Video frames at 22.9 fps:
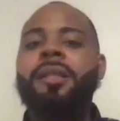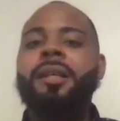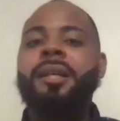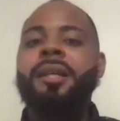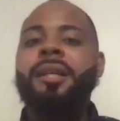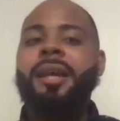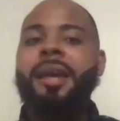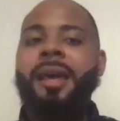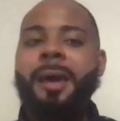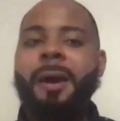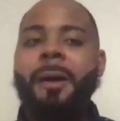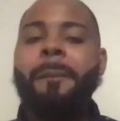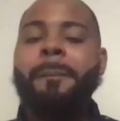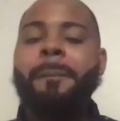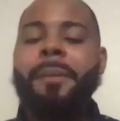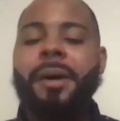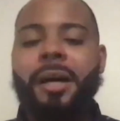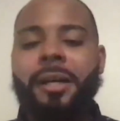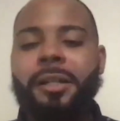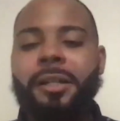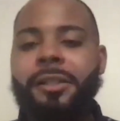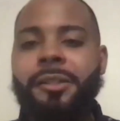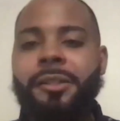help
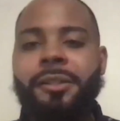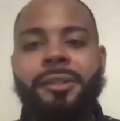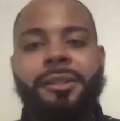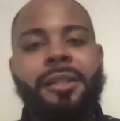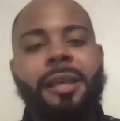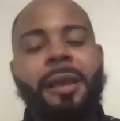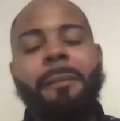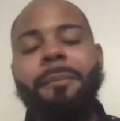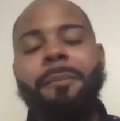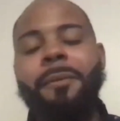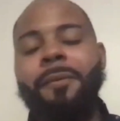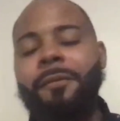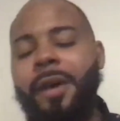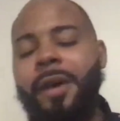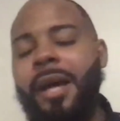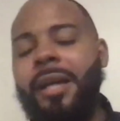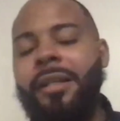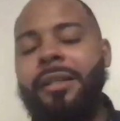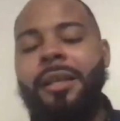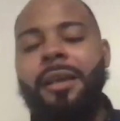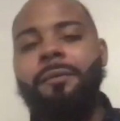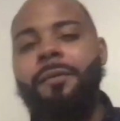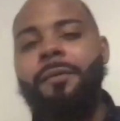others and
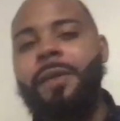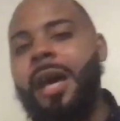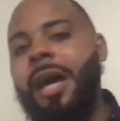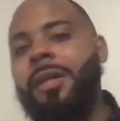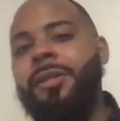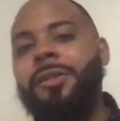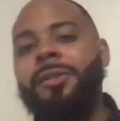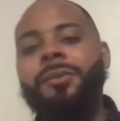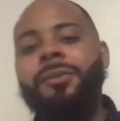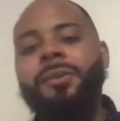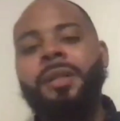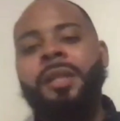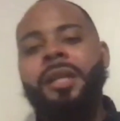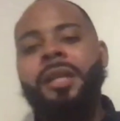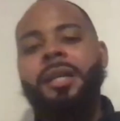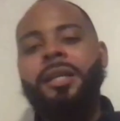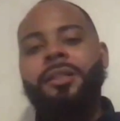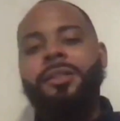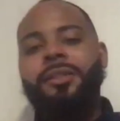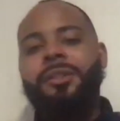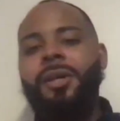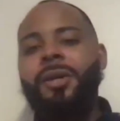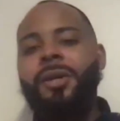provide that value.
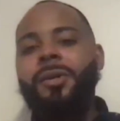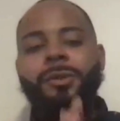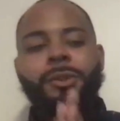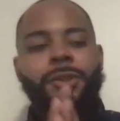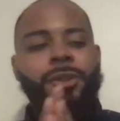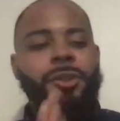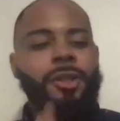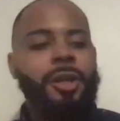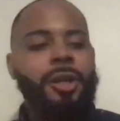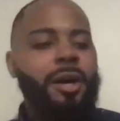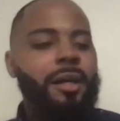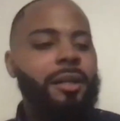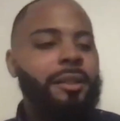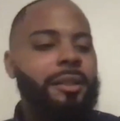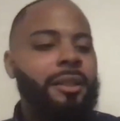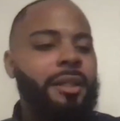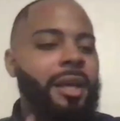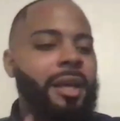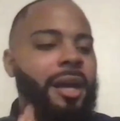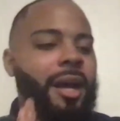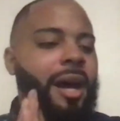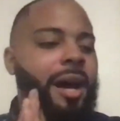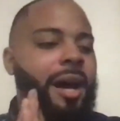So, Sean,
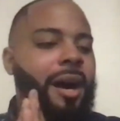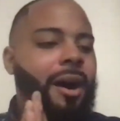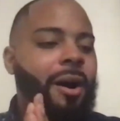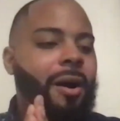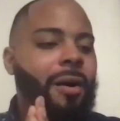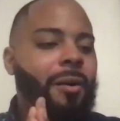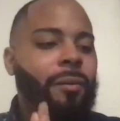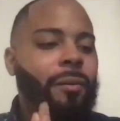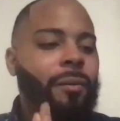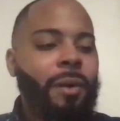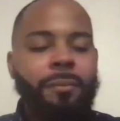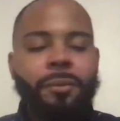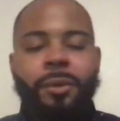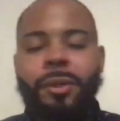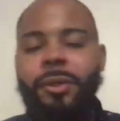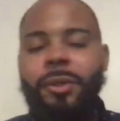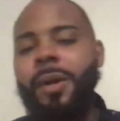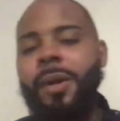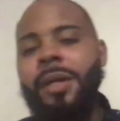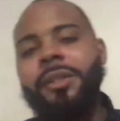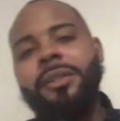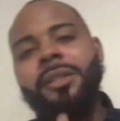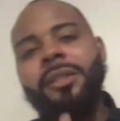one more
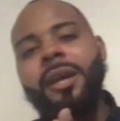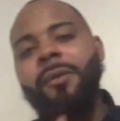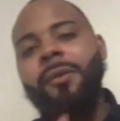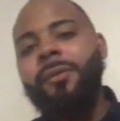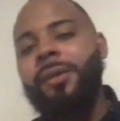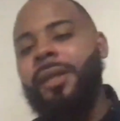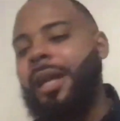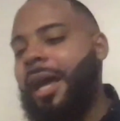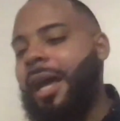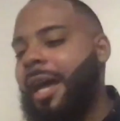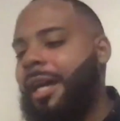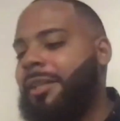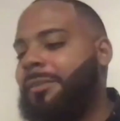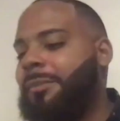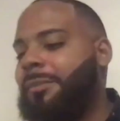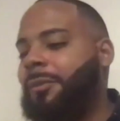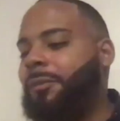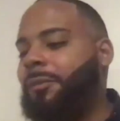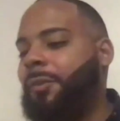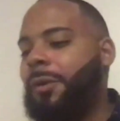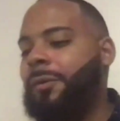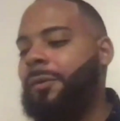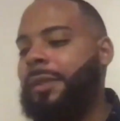question that I want to ask
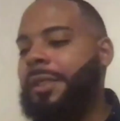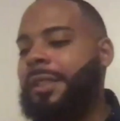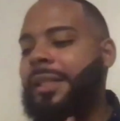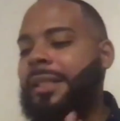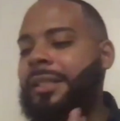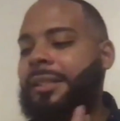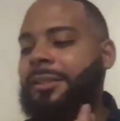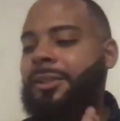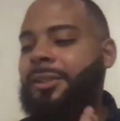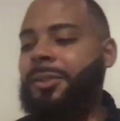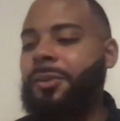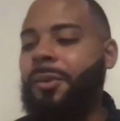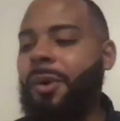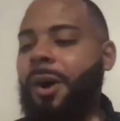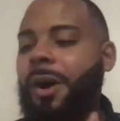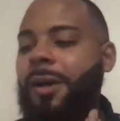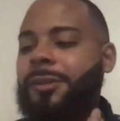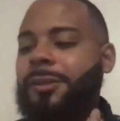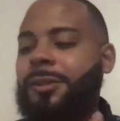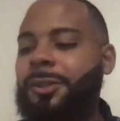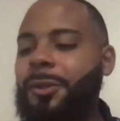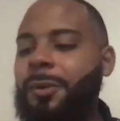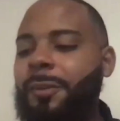before we get into our
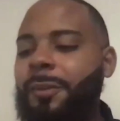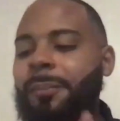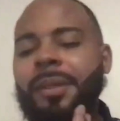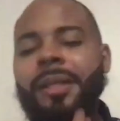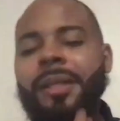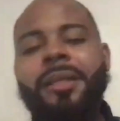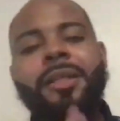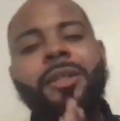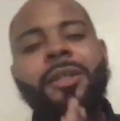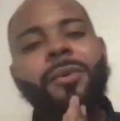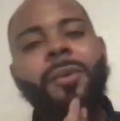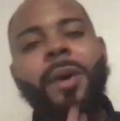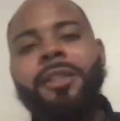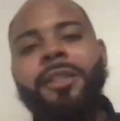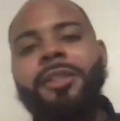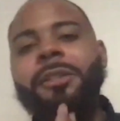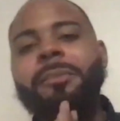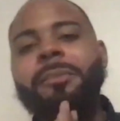2-minute question